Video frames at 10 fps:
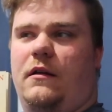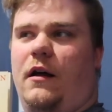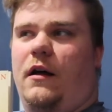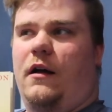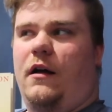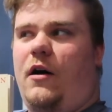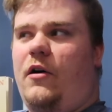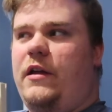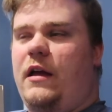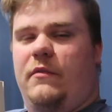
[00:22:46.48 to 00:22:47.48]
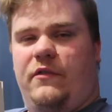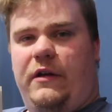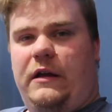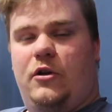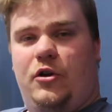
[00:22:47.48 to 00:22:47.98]
I am a
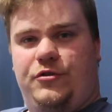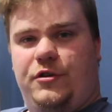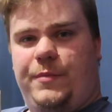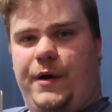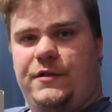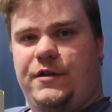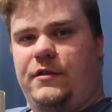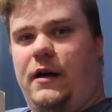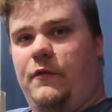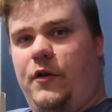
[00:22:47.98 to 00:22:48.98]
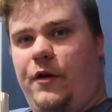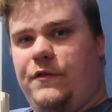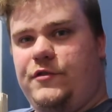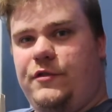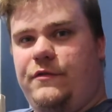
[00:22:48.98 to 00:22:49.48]
very cluttered person. I have a lot
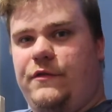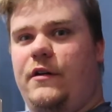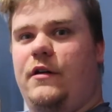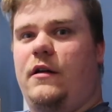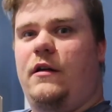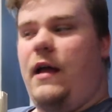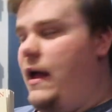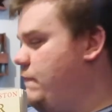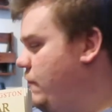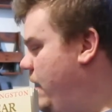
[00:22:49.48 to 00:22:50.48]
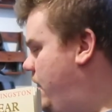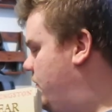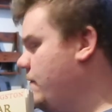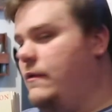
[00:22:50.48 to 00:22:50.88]
of stuff everywhere.